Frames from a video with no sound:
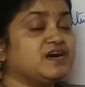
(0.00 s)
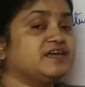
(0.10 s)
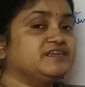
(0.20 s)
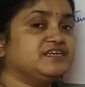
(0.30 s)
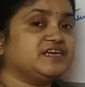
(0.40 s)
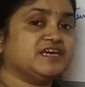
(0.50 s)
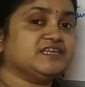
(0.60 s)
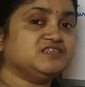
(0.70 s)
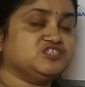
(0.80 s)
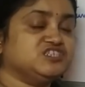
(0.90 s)
kinetic
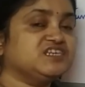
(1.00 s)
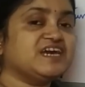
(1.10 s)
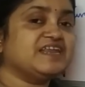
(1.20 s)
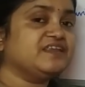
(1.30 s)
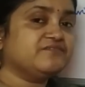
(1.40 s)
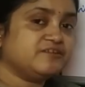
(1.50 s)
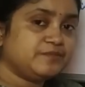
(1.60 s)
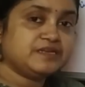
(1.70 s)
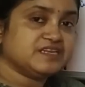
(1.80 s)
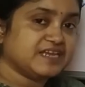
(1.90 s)
energy can never
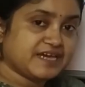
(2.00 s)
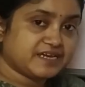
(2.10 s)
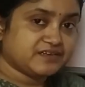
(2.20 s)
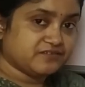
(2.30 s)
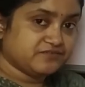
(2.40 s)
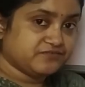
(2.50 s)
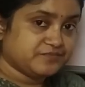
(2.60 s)
be negative,